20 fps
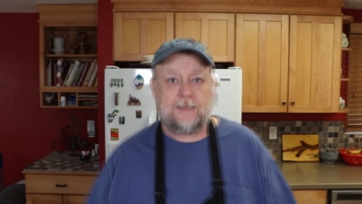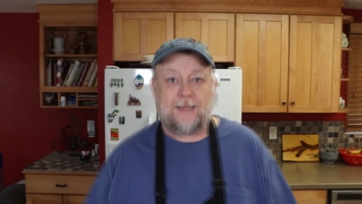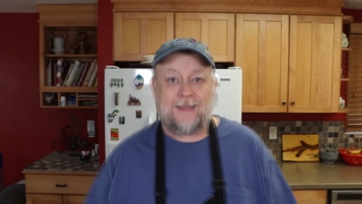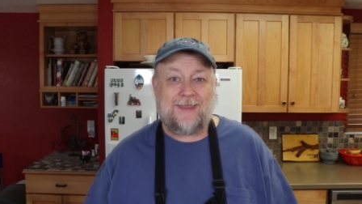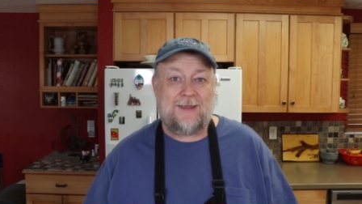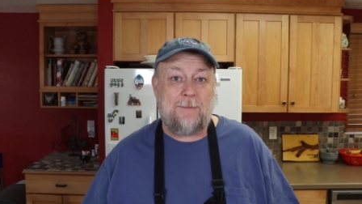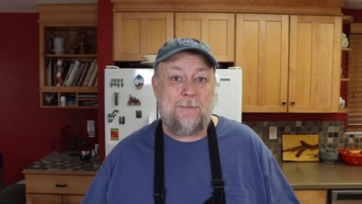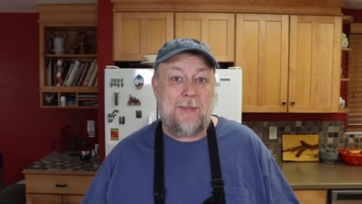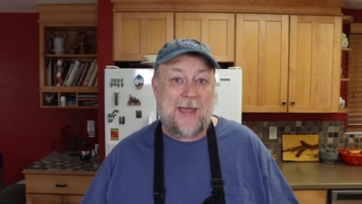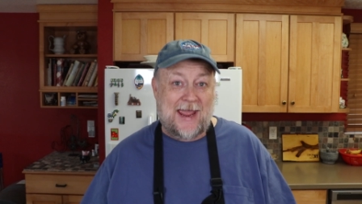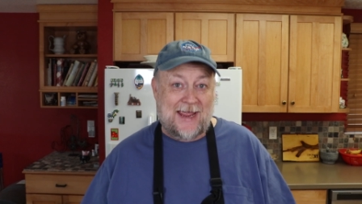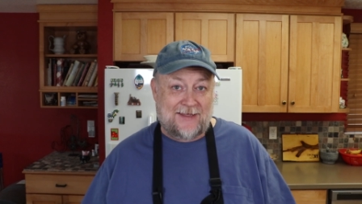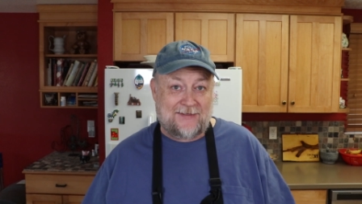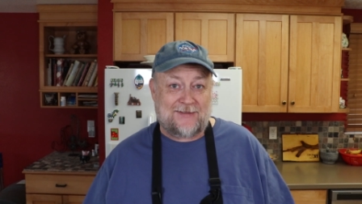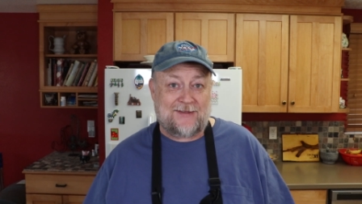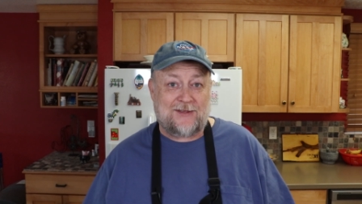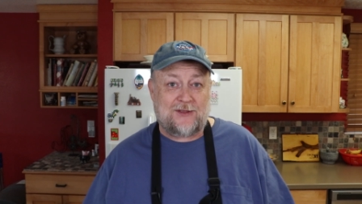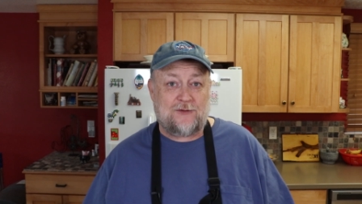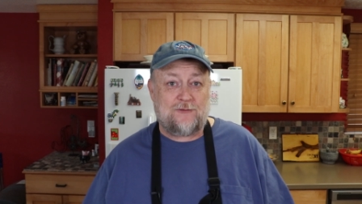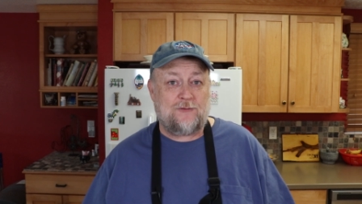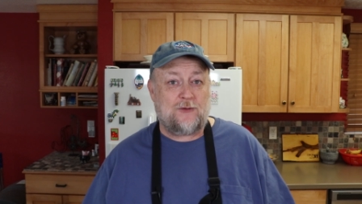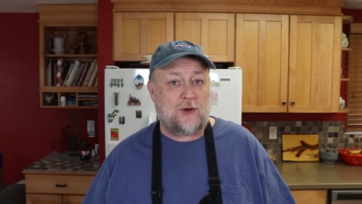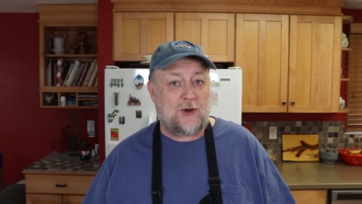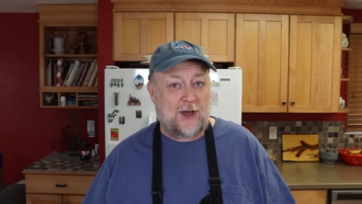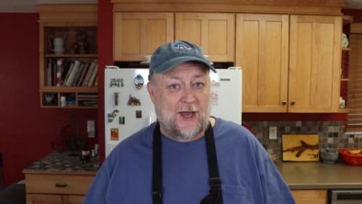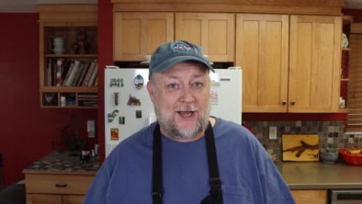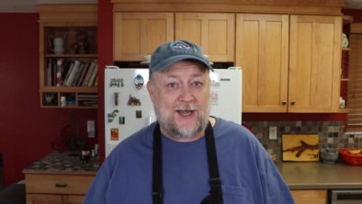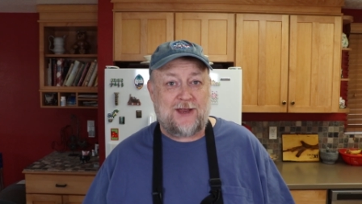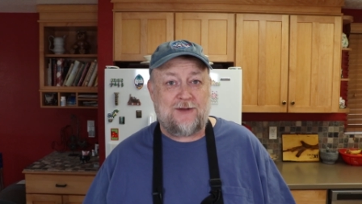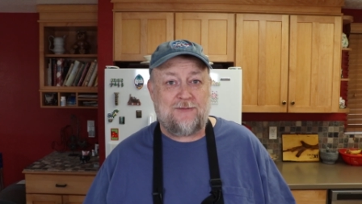And the basis
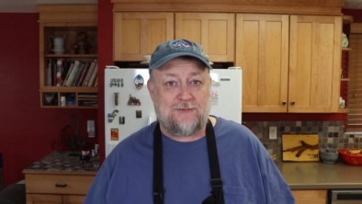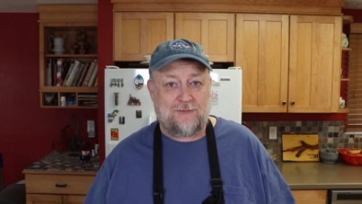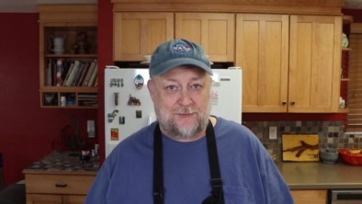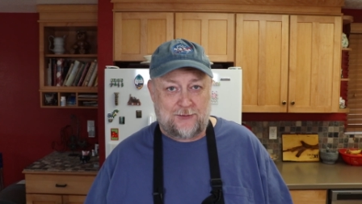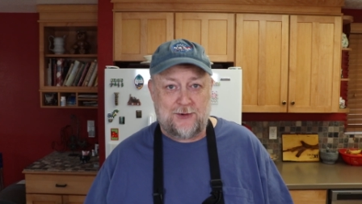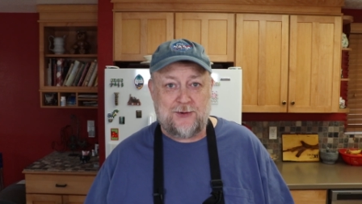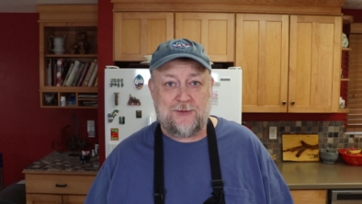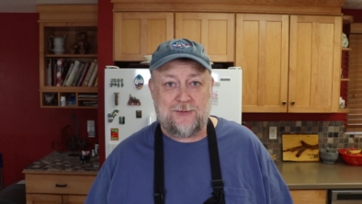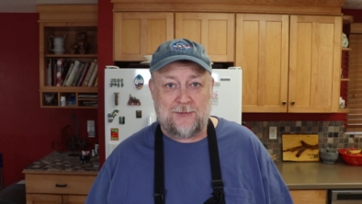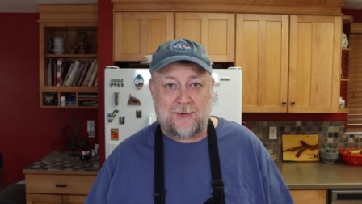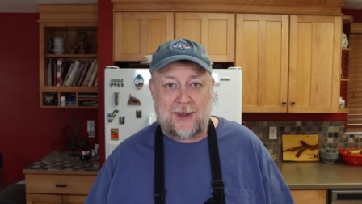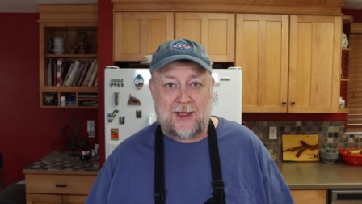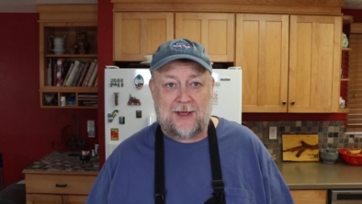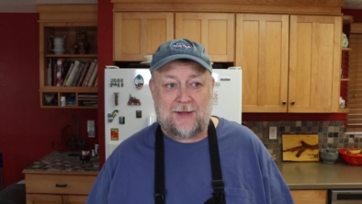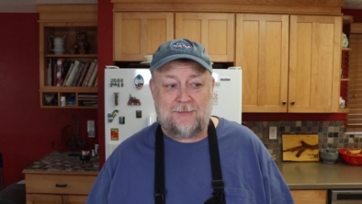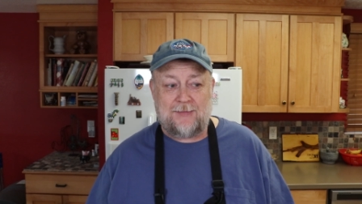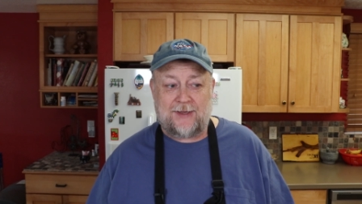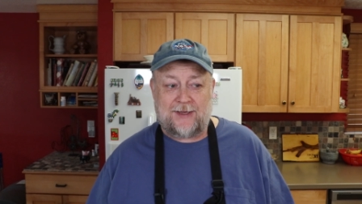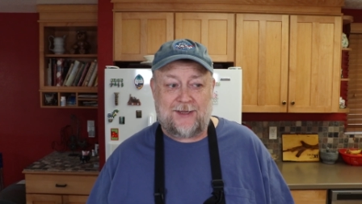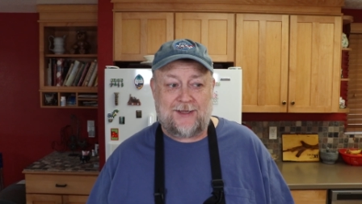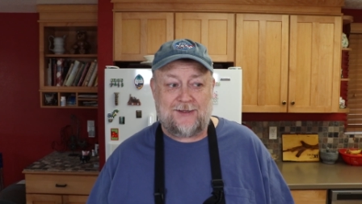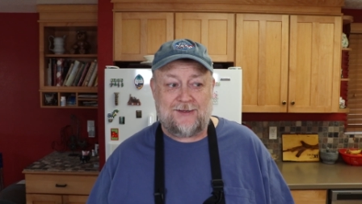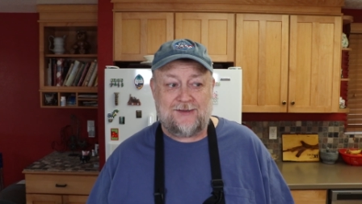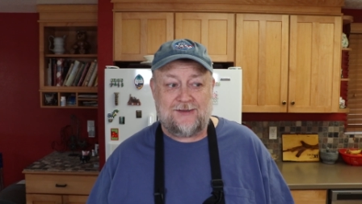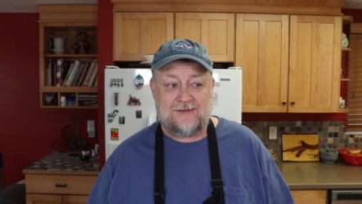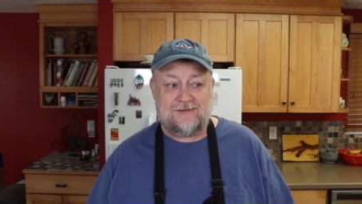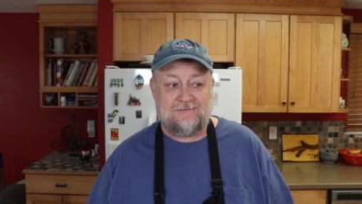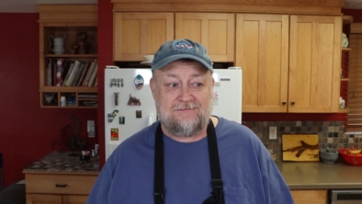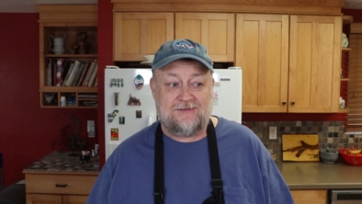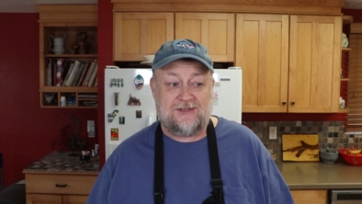for any fruit rub
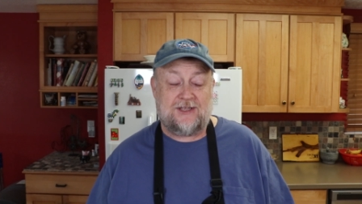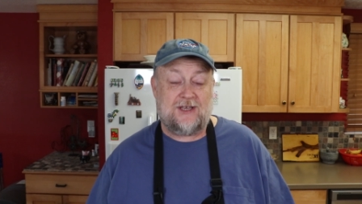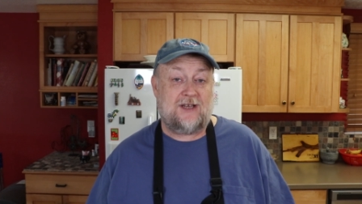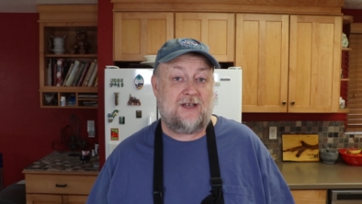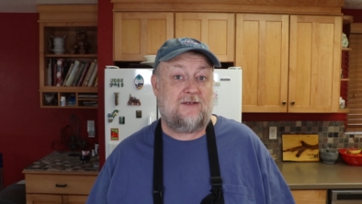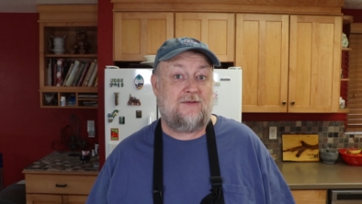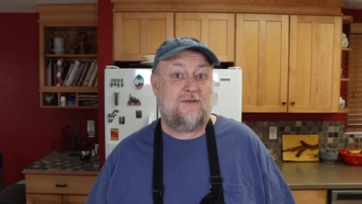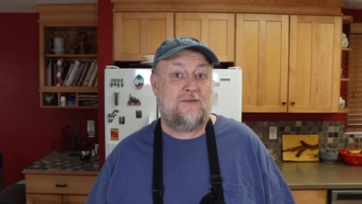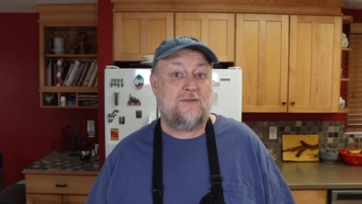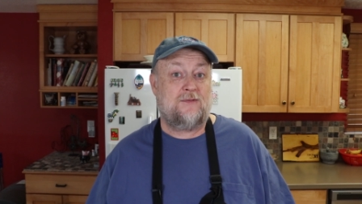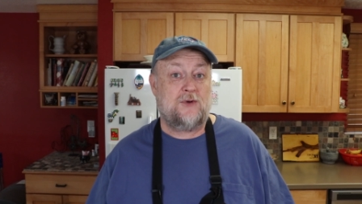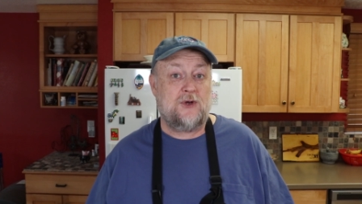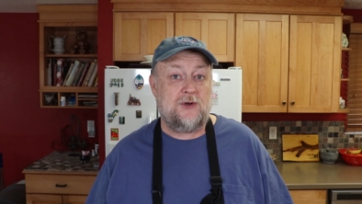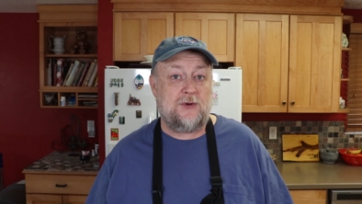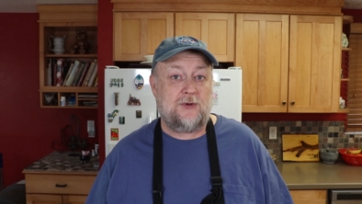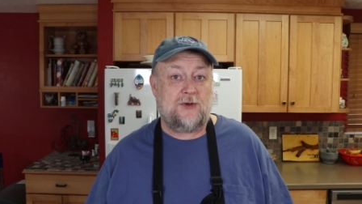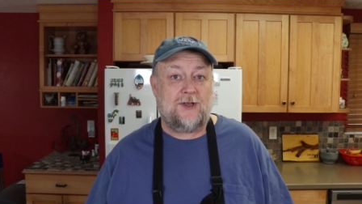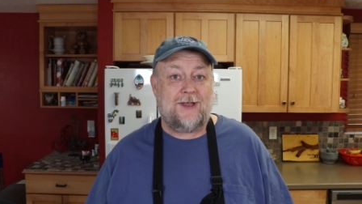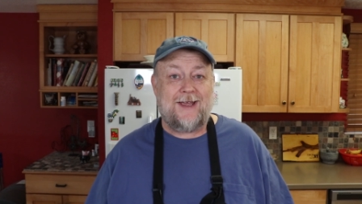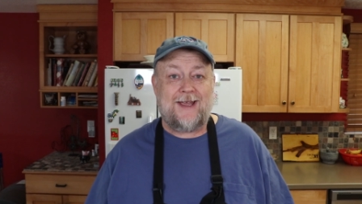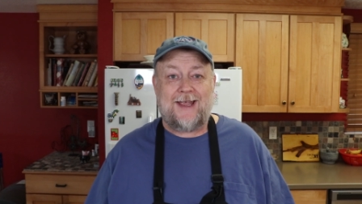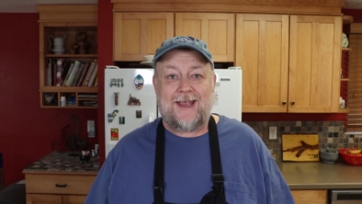is the fruit.